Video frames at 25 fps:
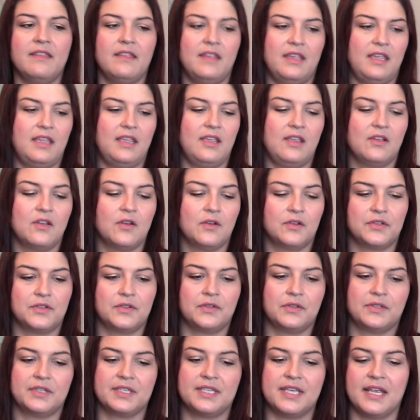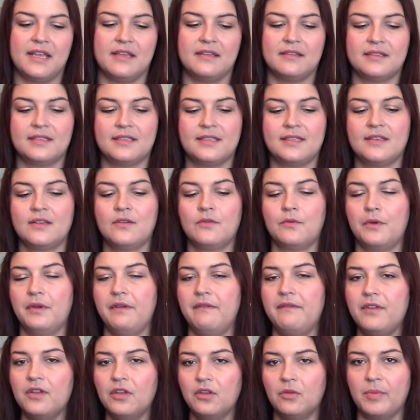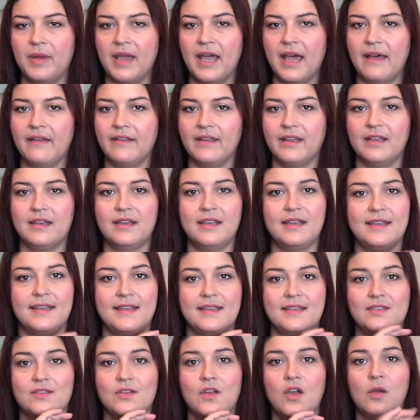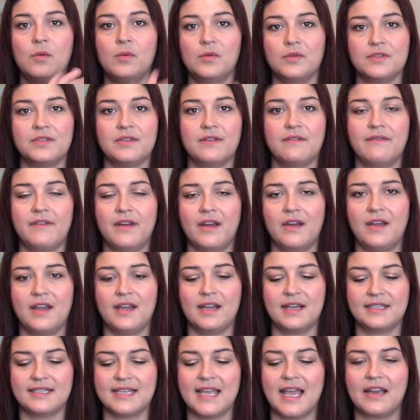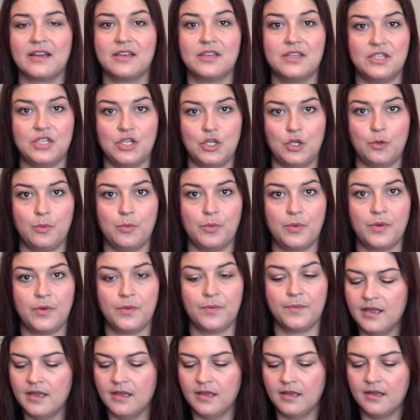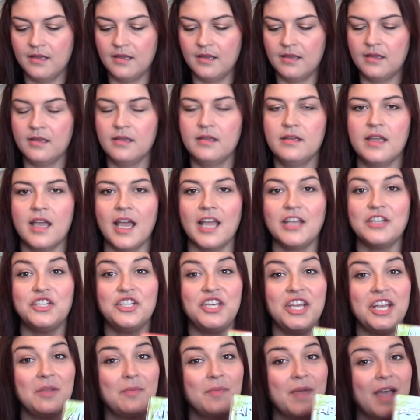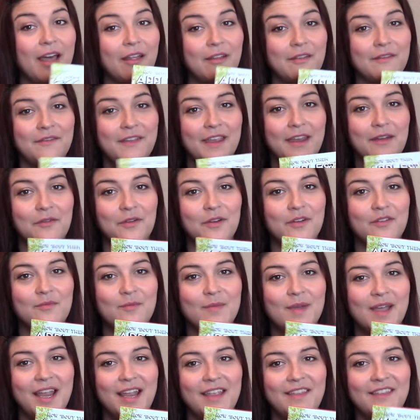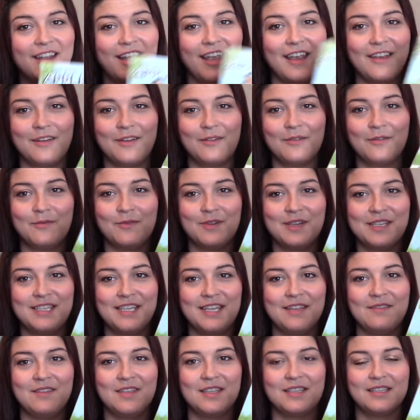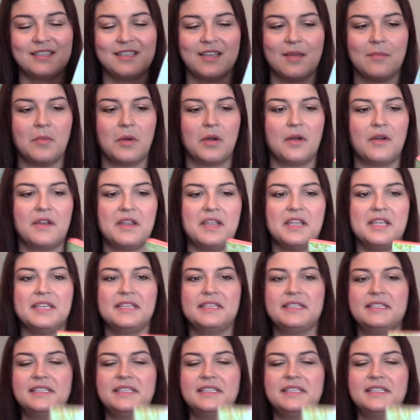the Coastal Scents Revealed palette is almost a very exact dupe. A cheek palette favorite of mine that I received this summer is